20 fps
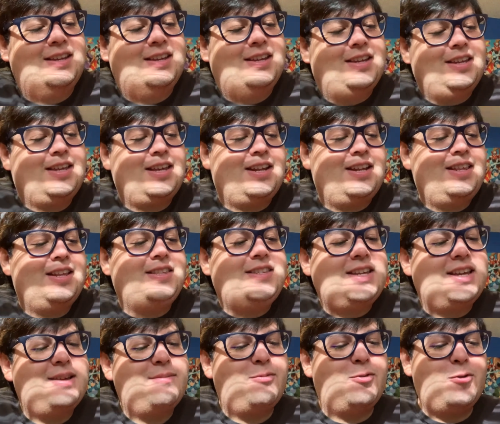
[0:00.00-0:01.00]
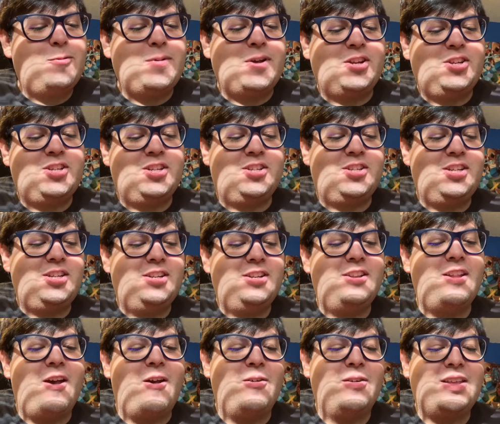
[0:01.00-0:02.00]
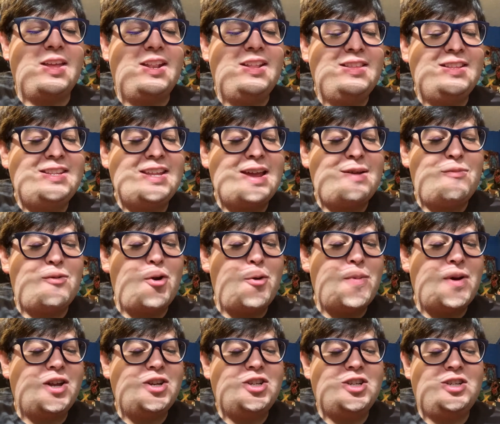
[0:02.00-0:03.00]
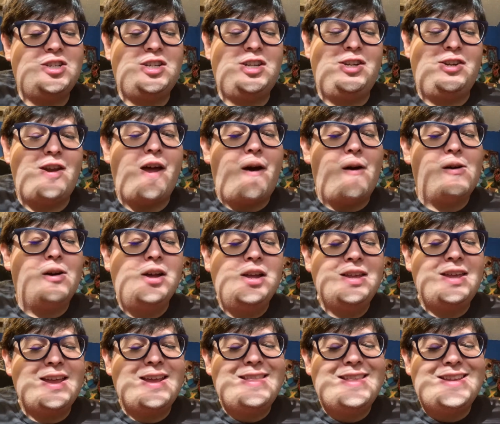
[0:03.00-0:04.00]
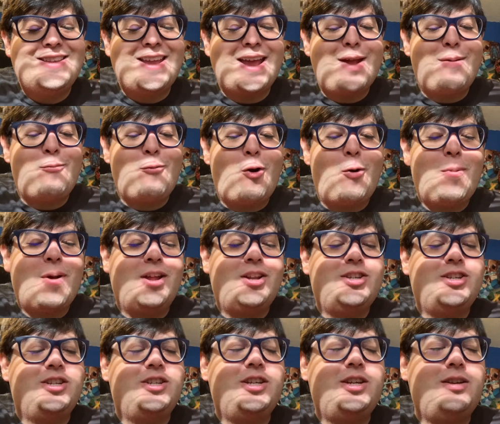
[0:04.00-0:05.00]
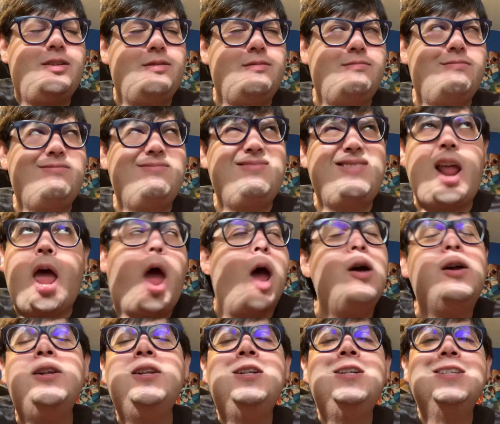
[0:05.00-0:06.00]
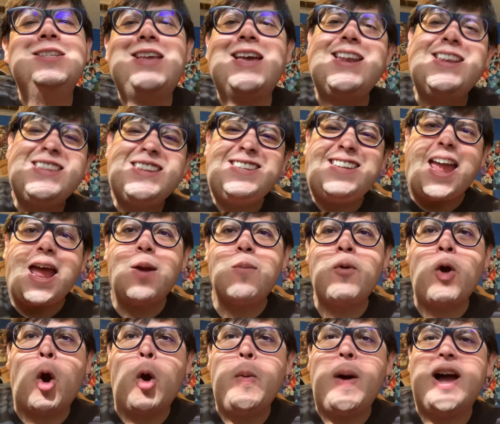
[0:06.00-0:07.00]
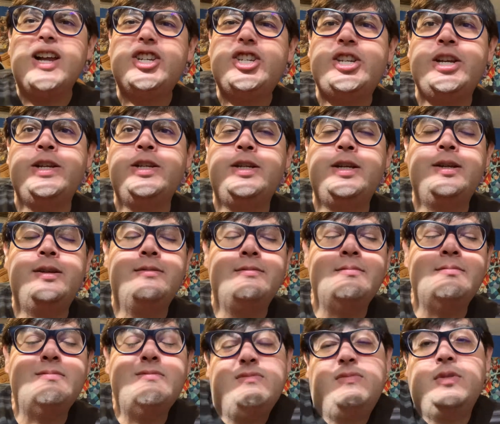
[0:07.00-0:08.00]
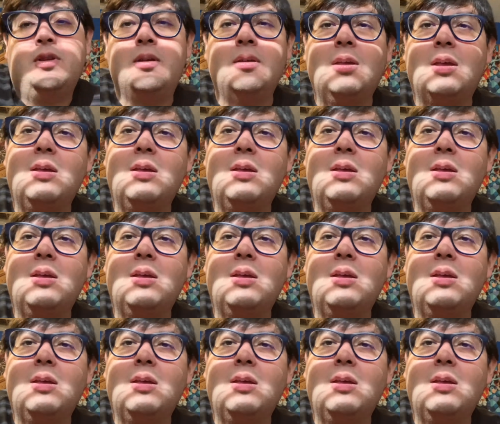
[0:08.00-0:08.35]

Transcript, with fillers: Get in the damn robot, Shinji. No. Get in the damn robot, Shinji. No. Get in the damn robot, Shinji. No. Get in the damn robot, Shinji. Okay.